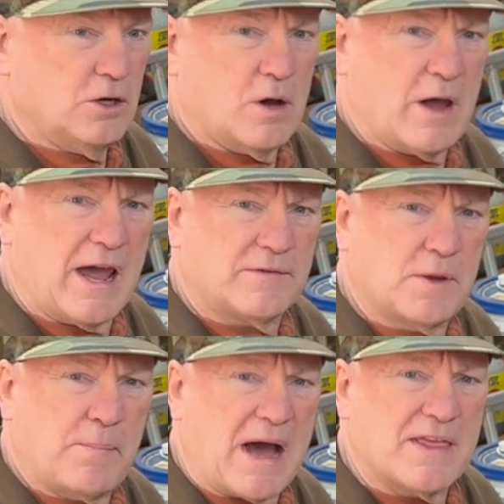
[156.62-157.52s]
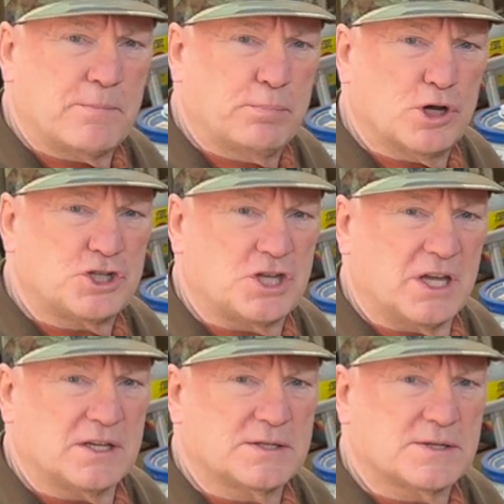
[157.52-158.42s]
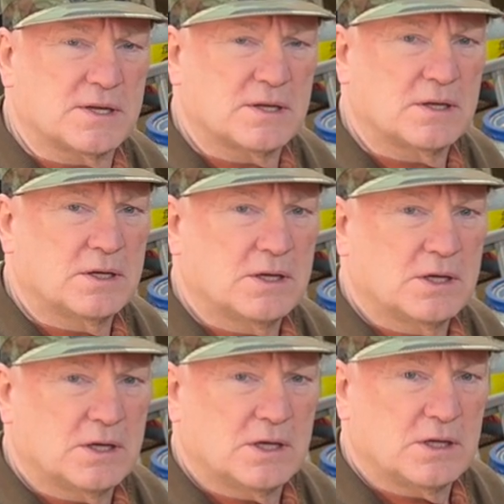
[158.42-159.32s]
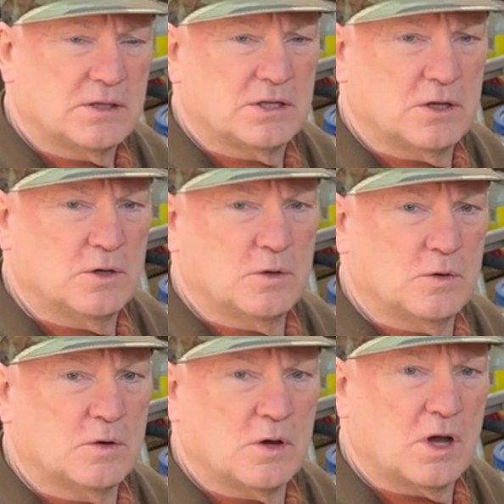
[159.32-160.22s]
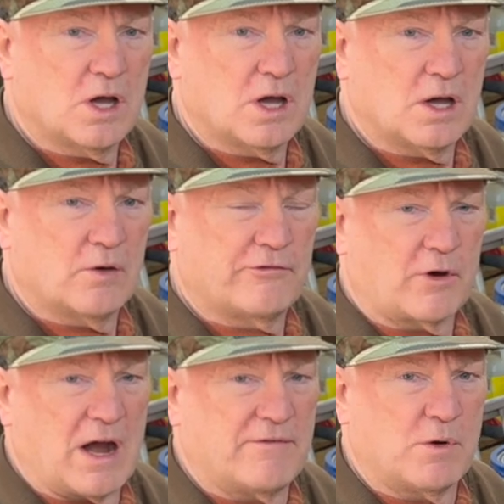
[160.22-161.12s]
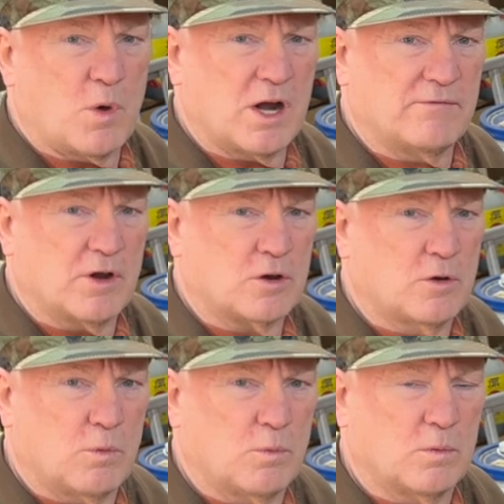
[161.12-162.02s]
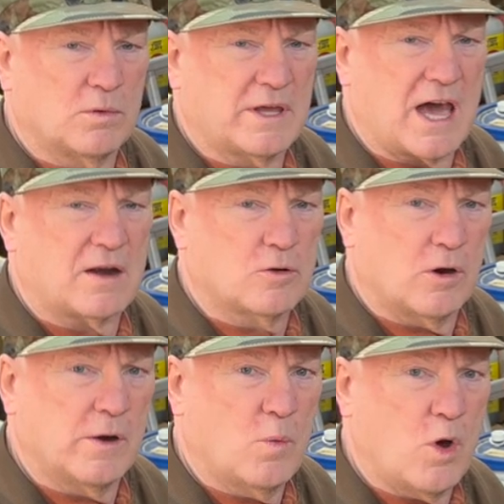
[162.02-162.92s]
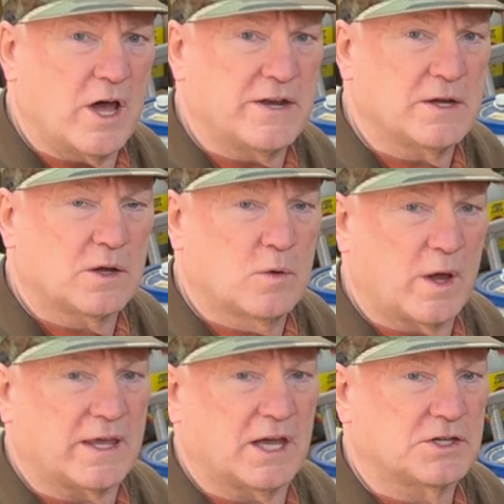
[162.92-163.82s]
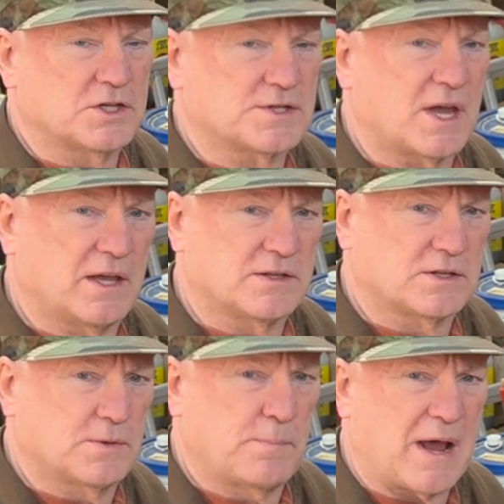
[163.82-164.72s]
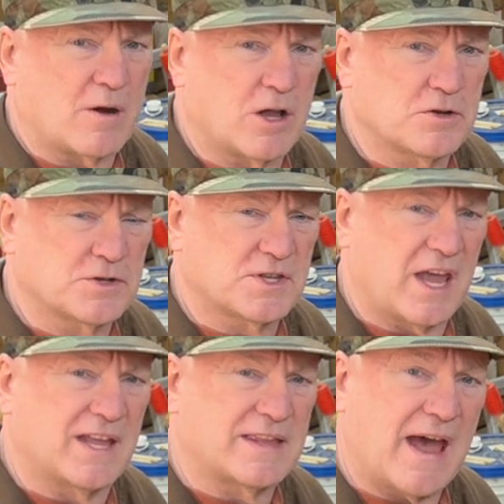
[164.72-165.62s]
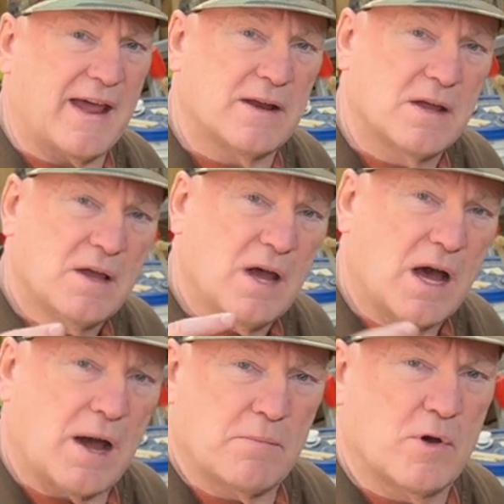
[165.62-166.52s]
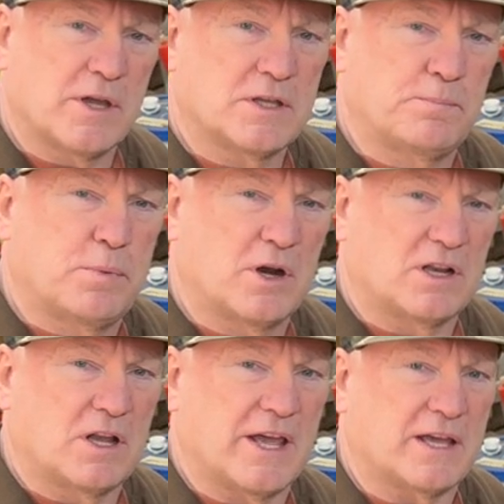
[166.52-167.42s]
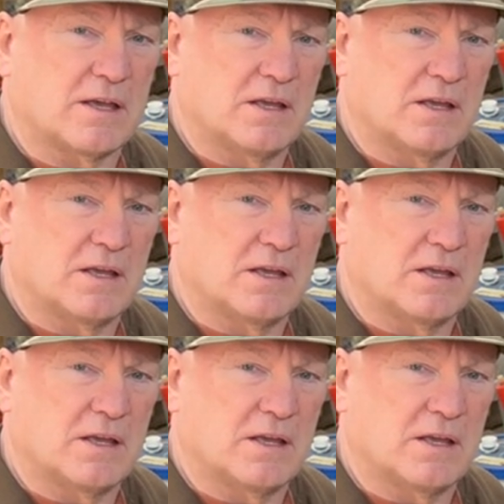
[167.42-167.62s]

don't have to buy the bushings to for every one of your category one quick hitches. And to better understand that, I'm going to put a link